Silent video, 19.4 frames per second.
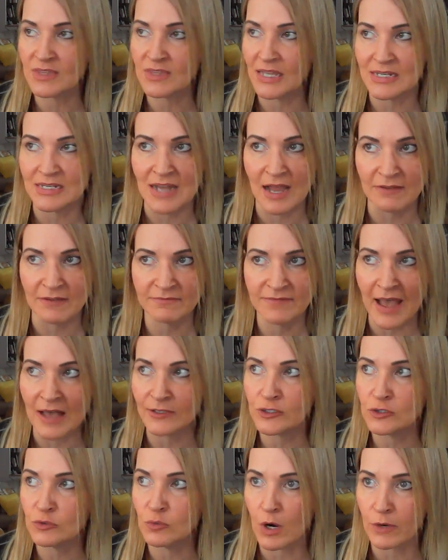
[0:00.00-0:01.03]
They did not
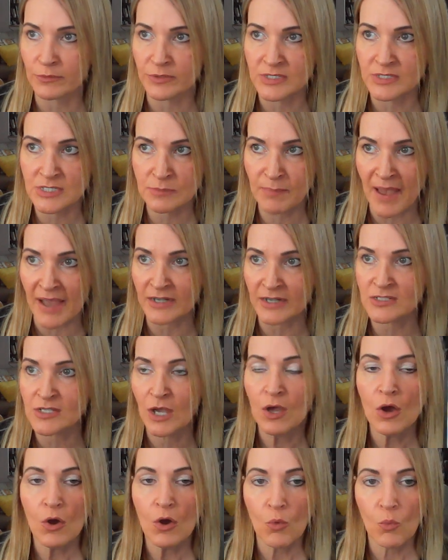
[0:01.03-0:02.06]
value or respect
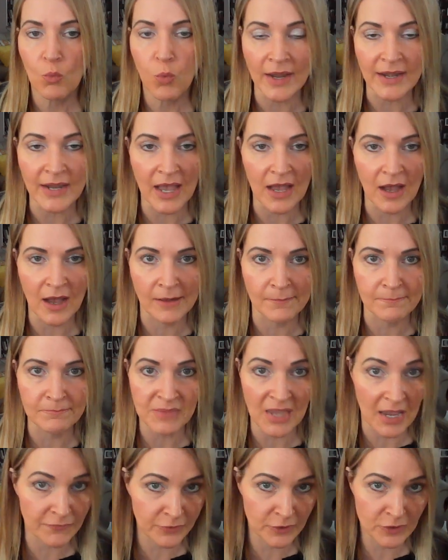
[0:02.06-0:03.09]
what um,
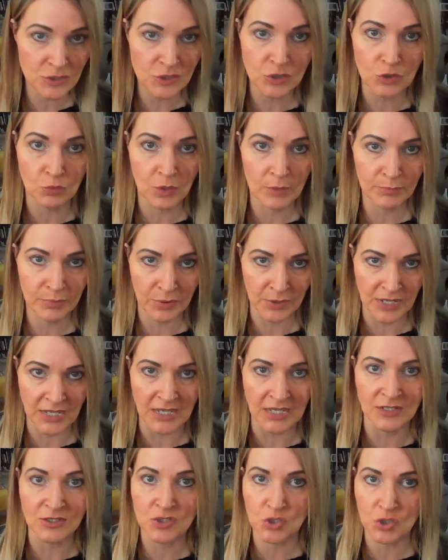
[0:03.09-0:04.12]
efforts you were putting
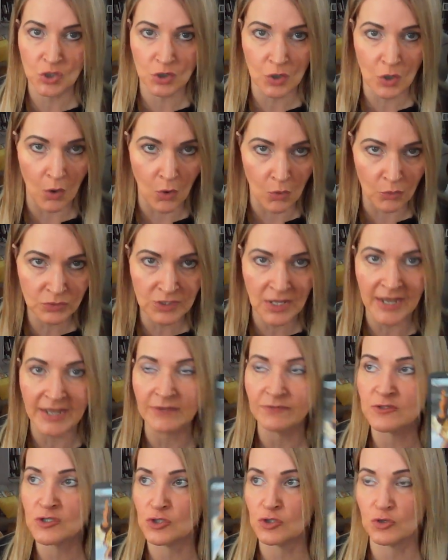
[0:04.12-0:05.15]
into your own
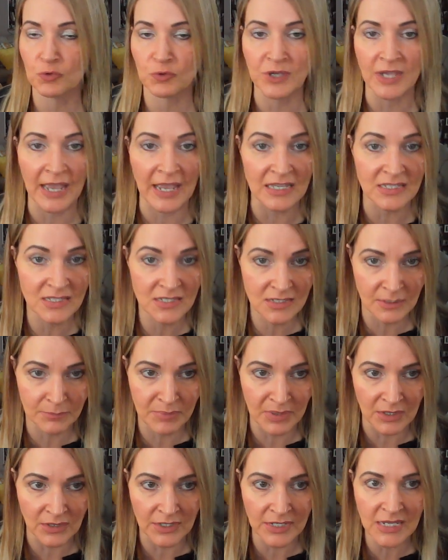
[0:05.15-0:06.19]
life to create
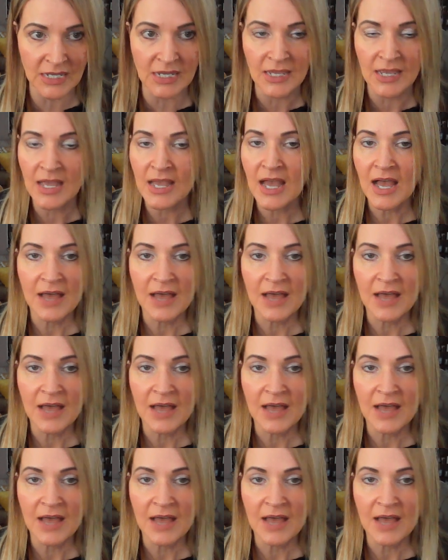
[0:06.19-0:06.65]
stability,